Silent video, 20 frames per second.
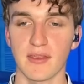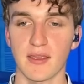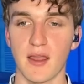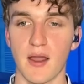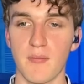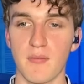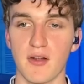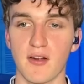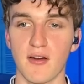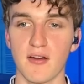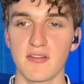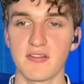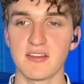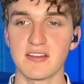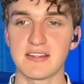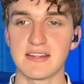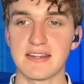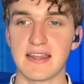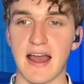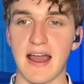
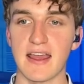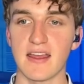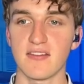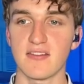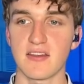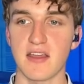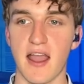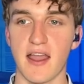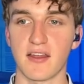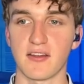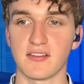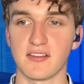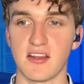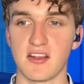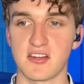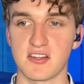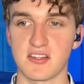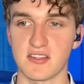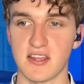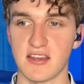McCarthy denied the
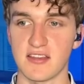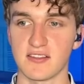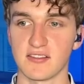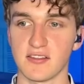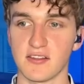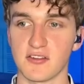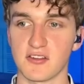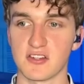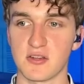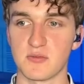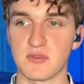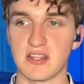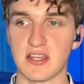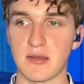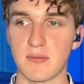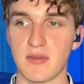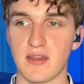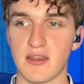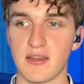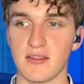accusation that his leadership
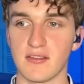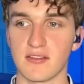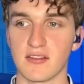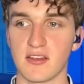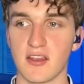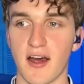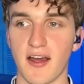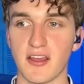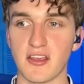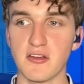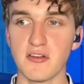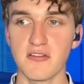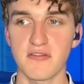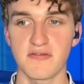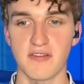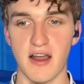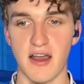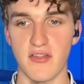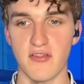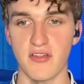team is not
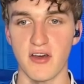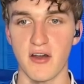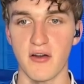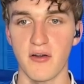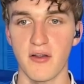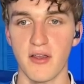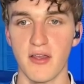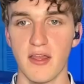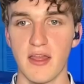unified, though.